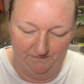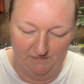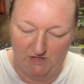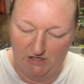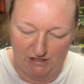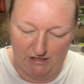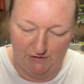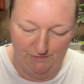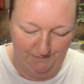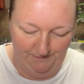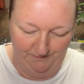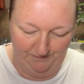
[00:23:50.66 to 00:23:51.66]
you know,
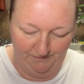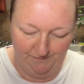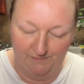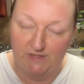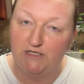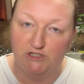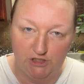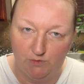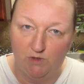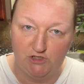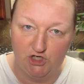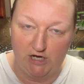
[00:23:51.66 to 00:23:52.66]
do
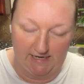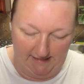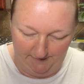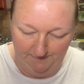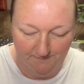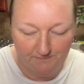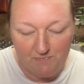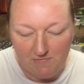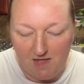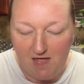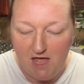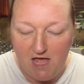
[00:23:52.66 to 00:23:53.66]
what you can.
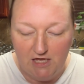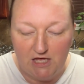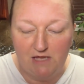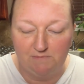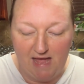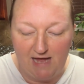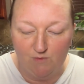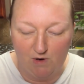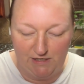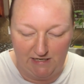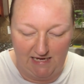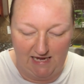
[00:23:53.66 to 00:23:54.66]
Cut back where
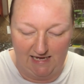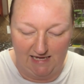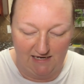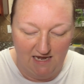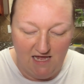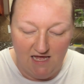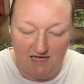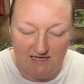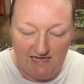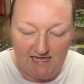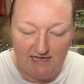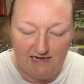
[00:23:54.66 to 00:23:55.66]
you can.
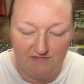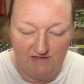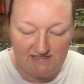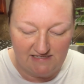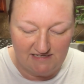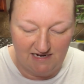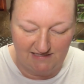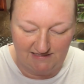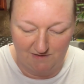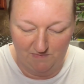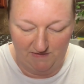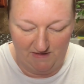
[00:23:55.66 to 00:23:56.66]
Again, this is not
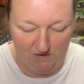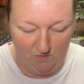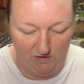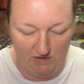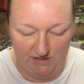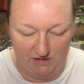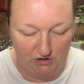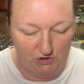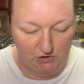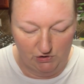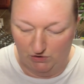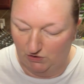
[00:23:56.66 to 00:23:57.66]
something that we're gonna
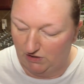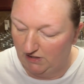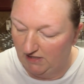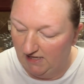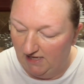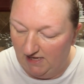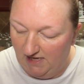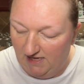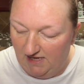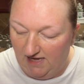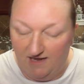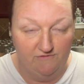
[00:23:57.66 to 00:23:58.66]
cook
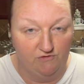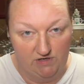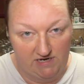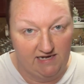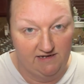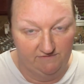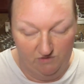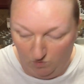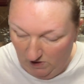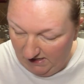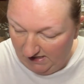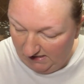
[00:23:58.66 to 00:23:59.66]
every day of the
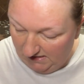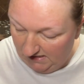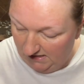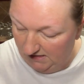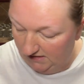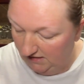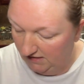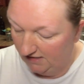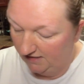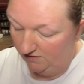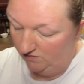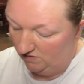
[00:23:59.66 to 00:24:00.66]
week. You
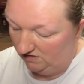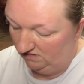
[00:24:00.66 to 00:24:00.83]
know,